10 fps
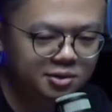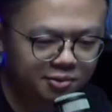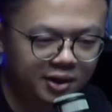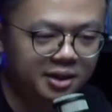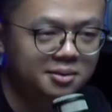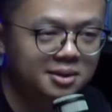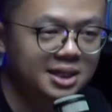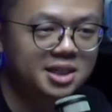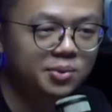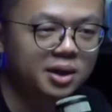Fine.
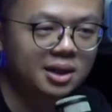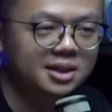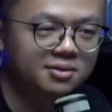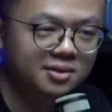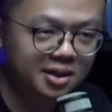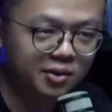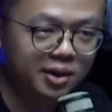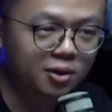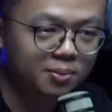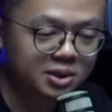Let's say we collectively agree
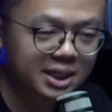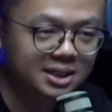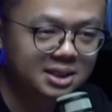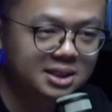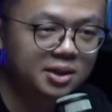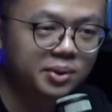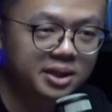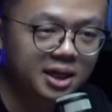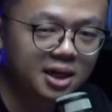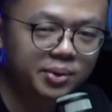corporate taxes stay where
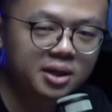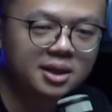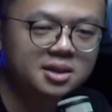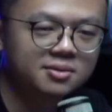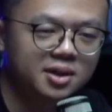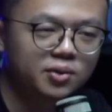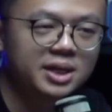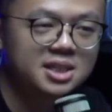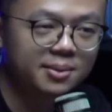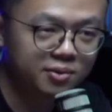they are. We collectively
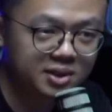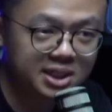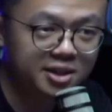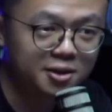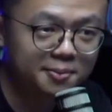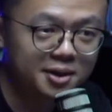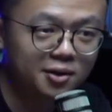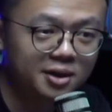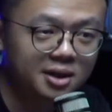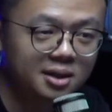raise them over a 10-year
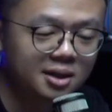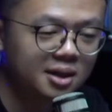period,